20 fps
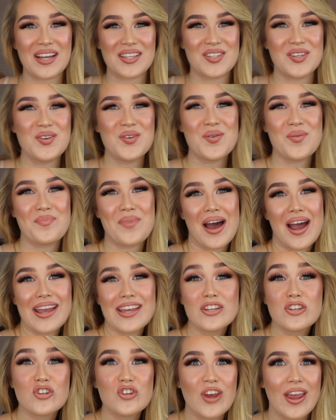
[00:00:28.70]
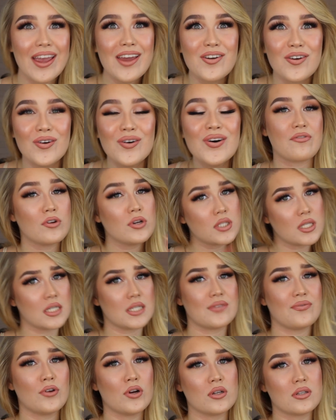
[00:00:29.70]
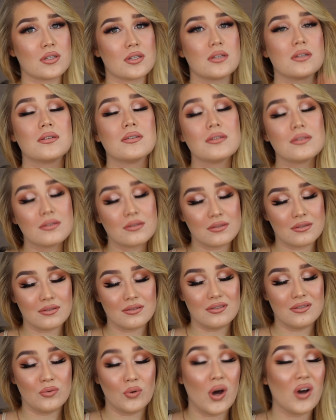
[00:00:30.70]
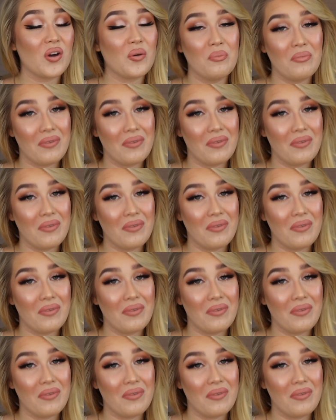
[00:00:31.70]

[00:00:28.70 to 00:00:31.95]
to my channel. First things first, welcome